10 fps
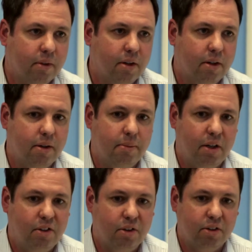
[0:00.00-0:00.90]
And
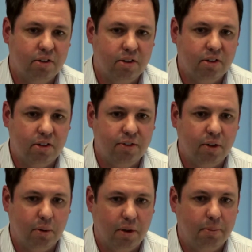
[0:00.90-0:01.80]
it took us until the
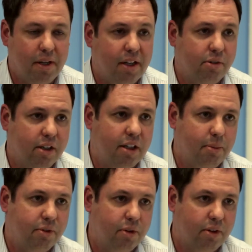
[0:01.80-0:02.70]
following May, really,
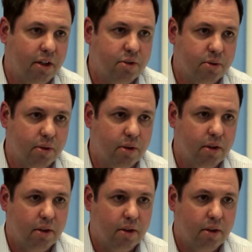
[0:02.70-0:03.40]
before the actual